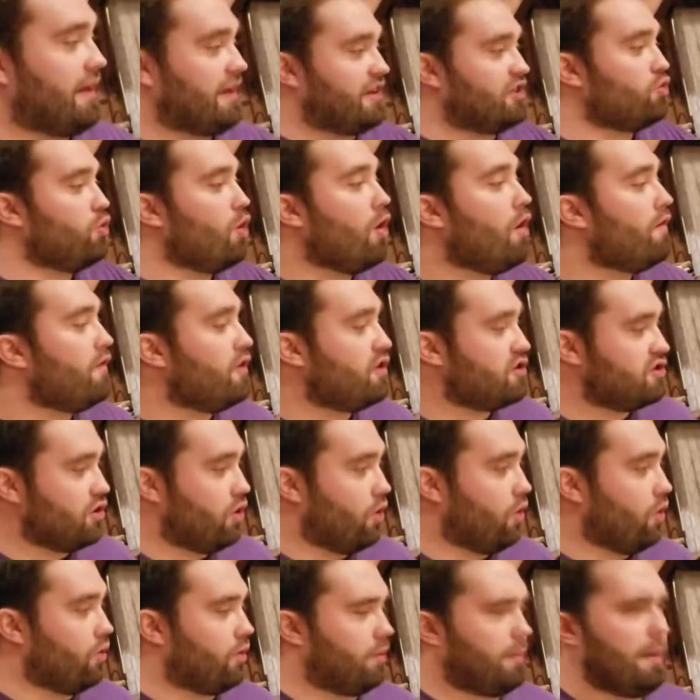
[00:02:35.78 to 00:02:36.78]
12 years
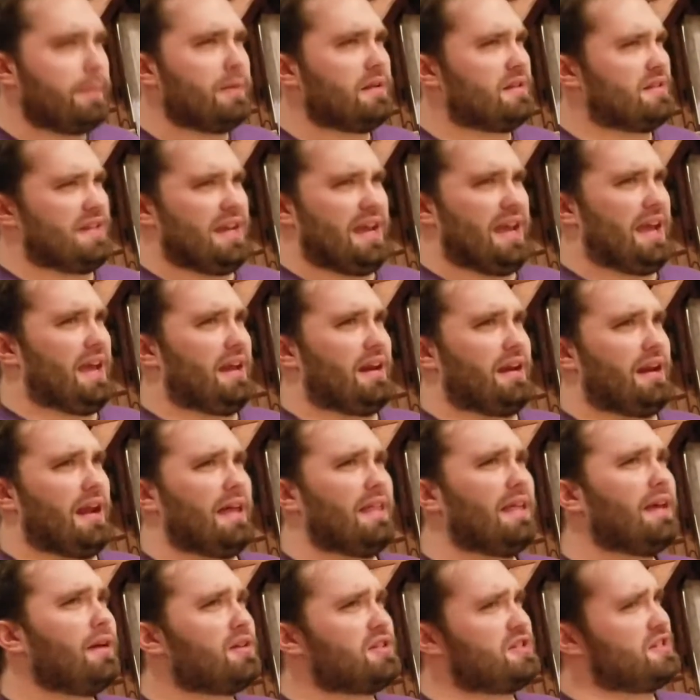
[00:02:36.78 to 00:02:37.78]
old, maybe 10. I
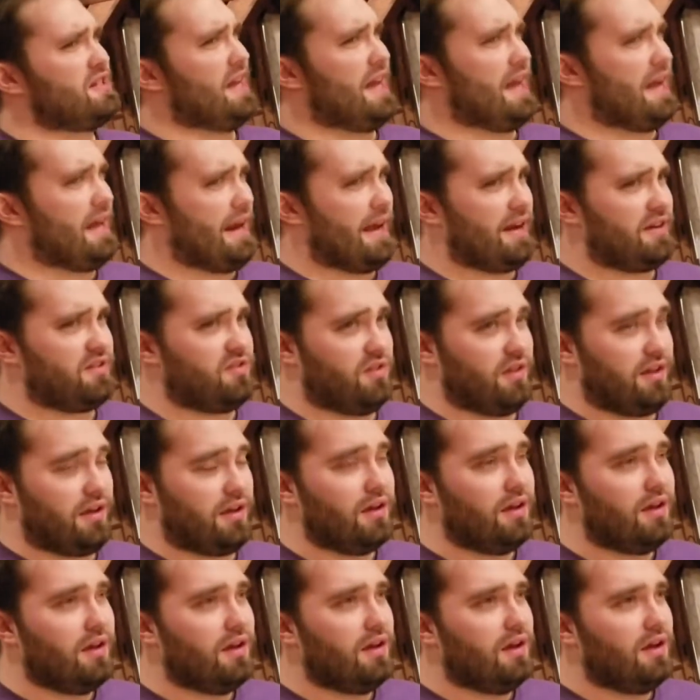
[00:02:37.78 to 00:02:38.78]
think I was 10 actually,
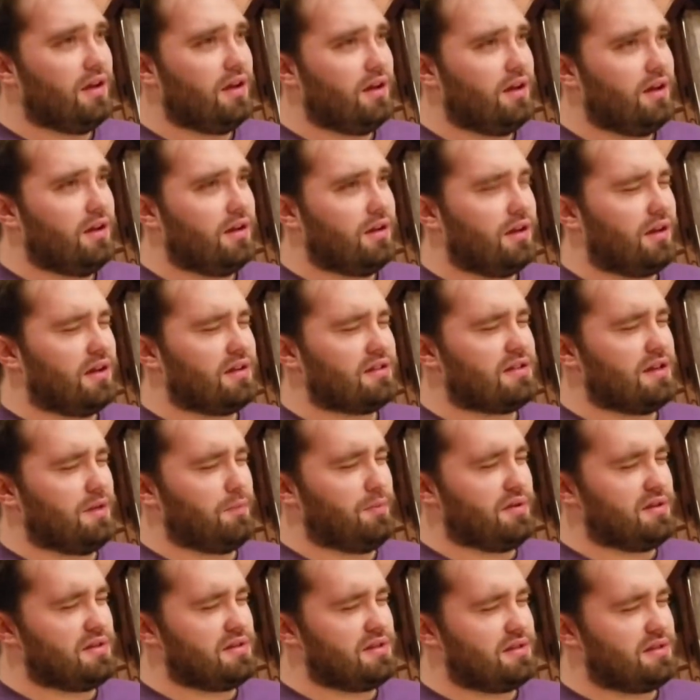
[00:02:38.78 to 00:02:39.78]
because it
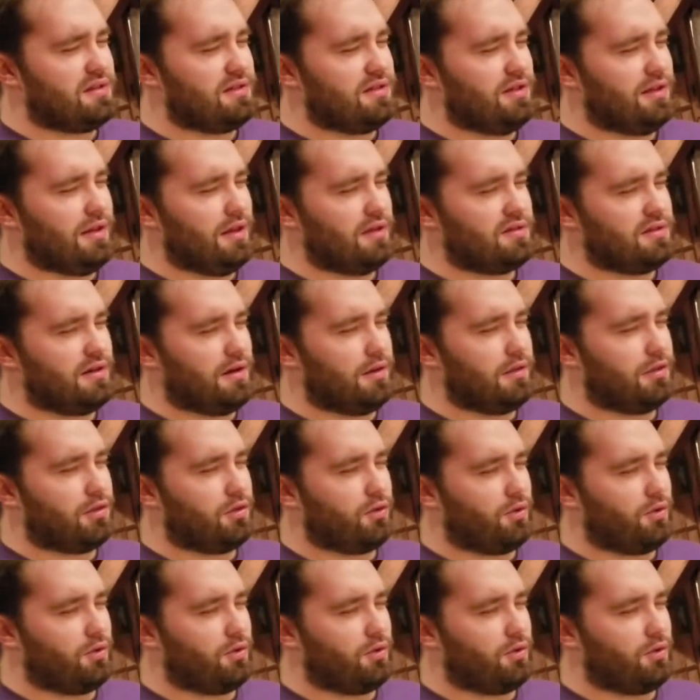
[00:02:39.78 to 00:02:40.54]
was 2003.